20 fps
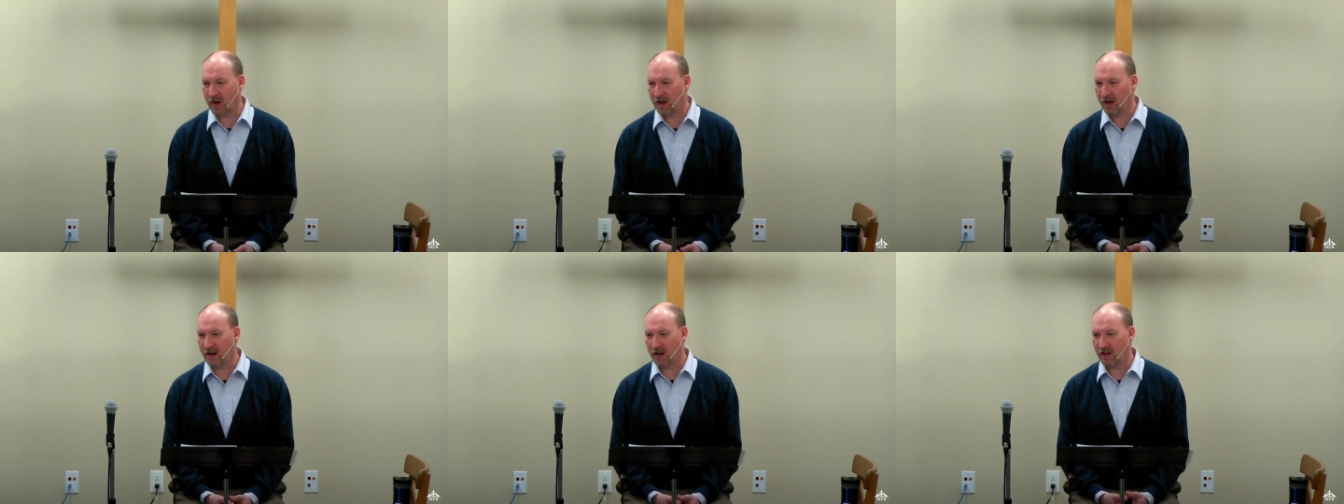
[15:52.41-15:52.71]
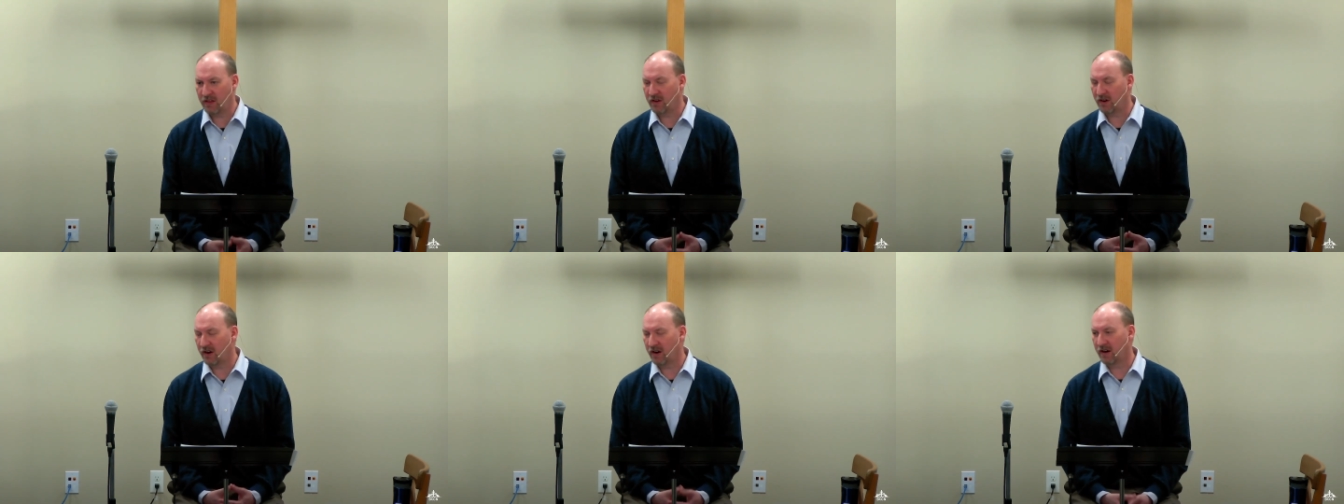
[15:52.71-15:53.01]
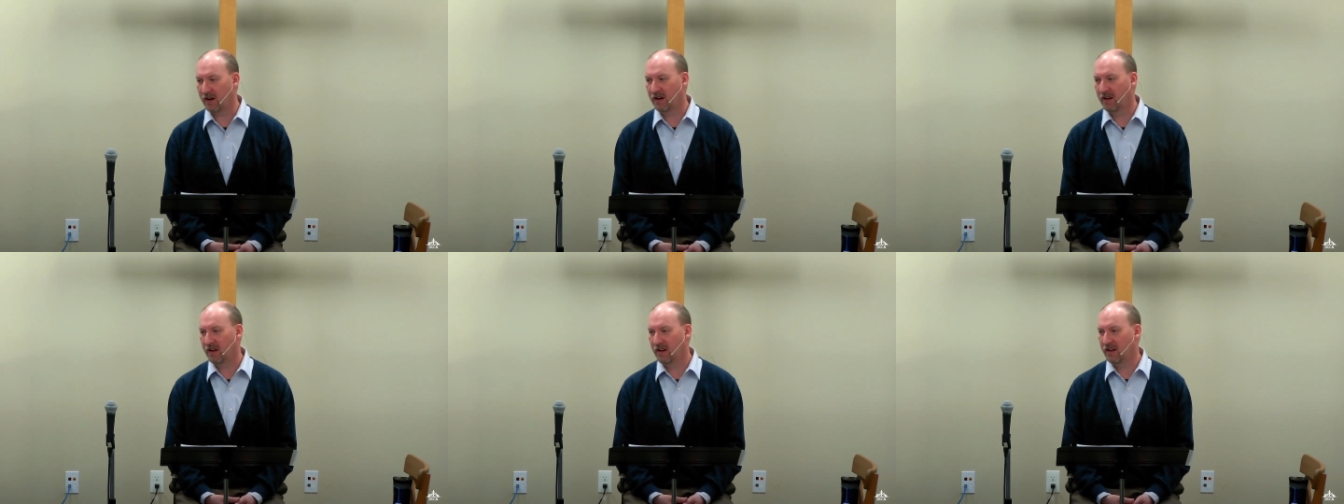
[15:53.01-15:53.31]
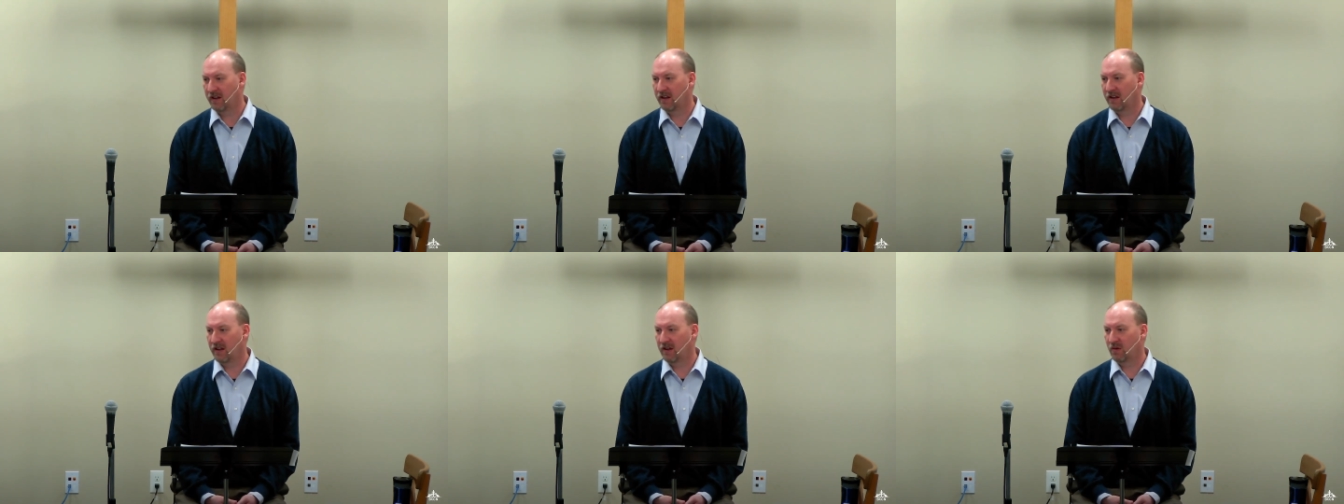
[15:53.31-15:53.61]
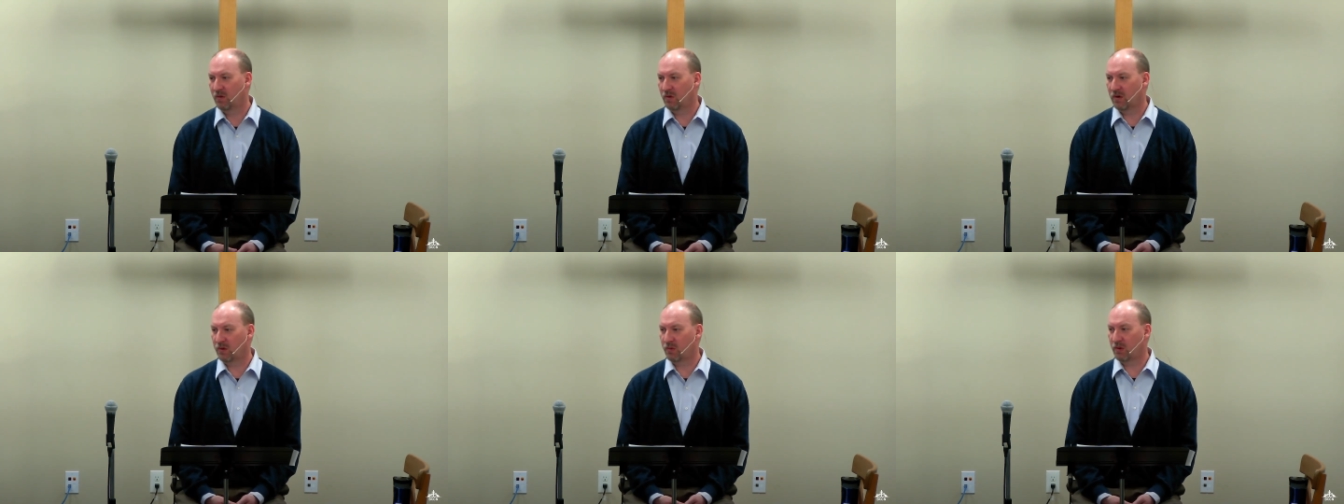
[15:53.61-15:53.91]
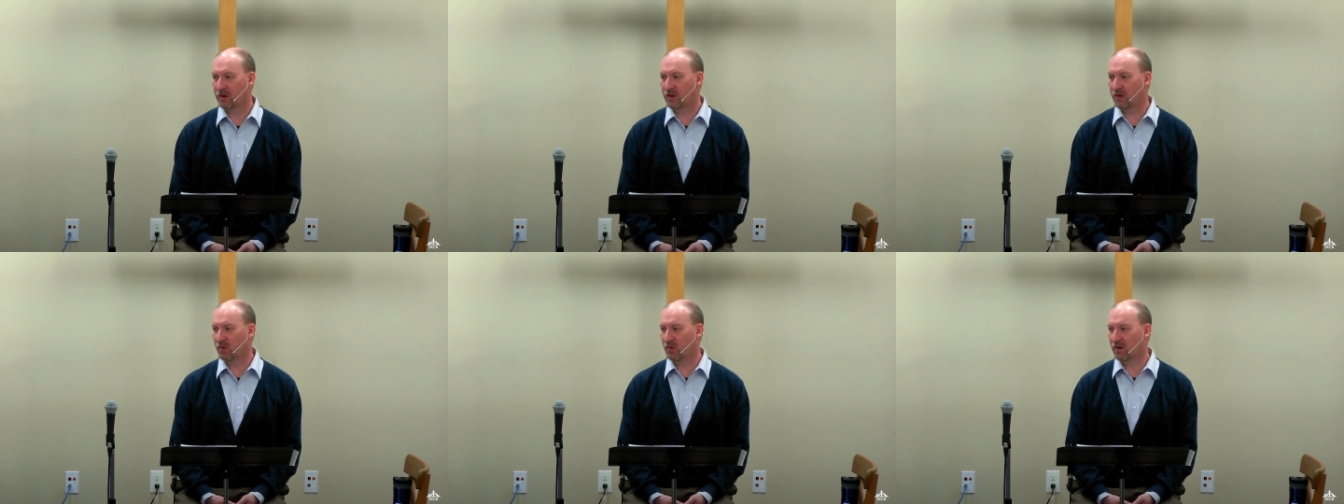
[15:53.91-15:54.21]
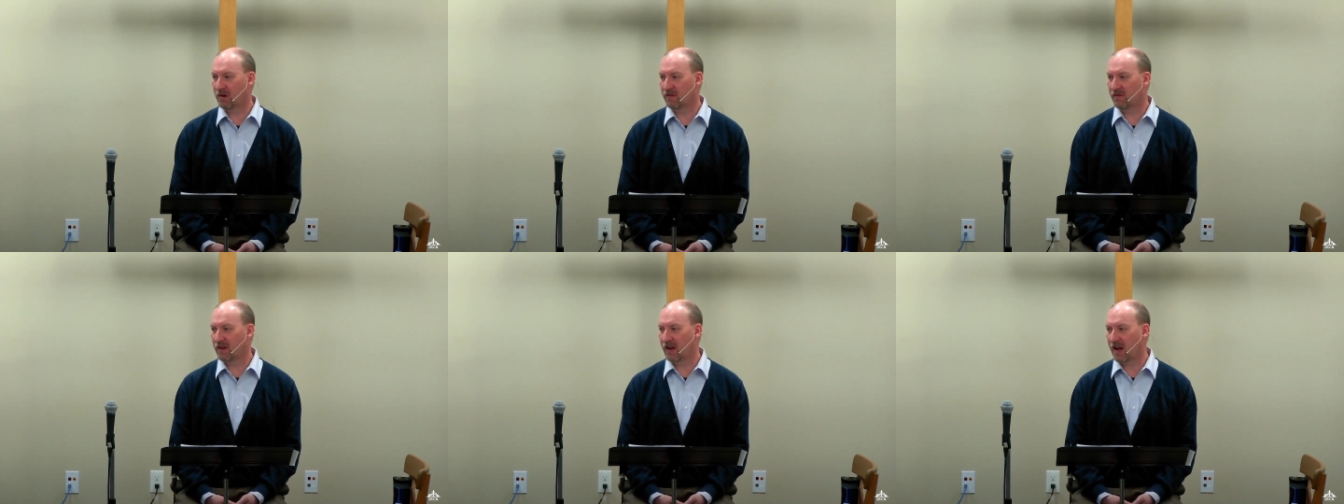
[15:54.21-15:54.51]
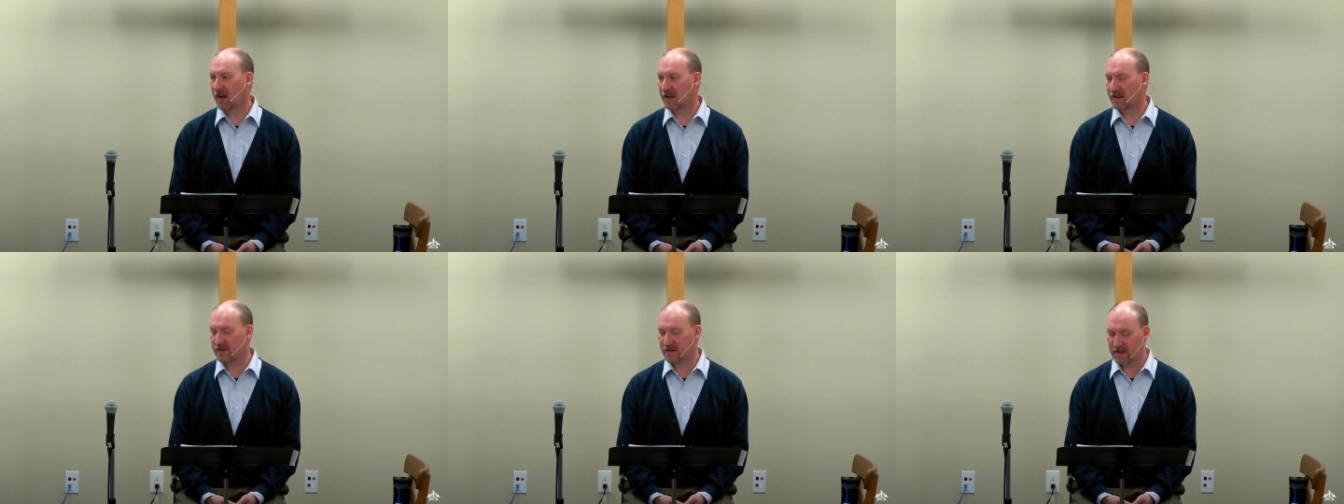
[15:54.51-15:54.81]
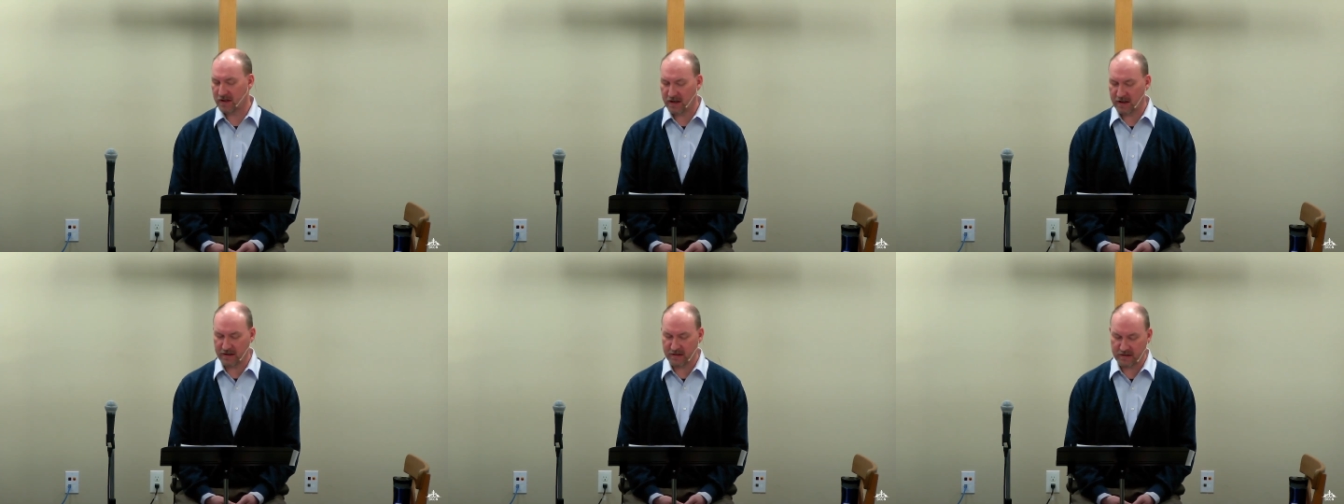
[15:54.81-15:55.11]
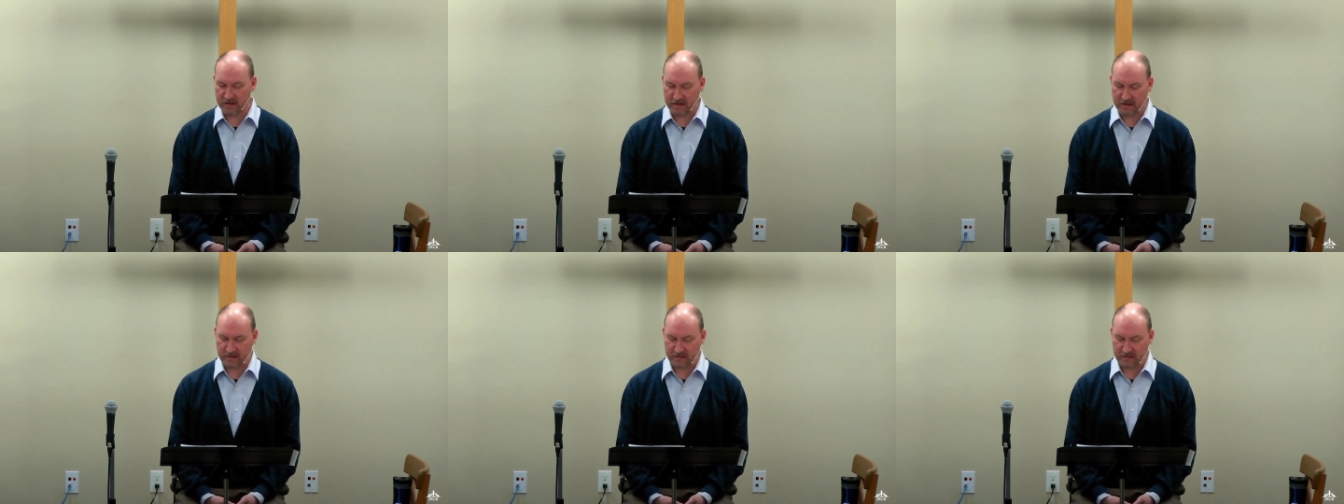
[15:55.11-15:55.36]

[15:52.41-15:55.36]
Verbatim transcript: another with what the Word of God says.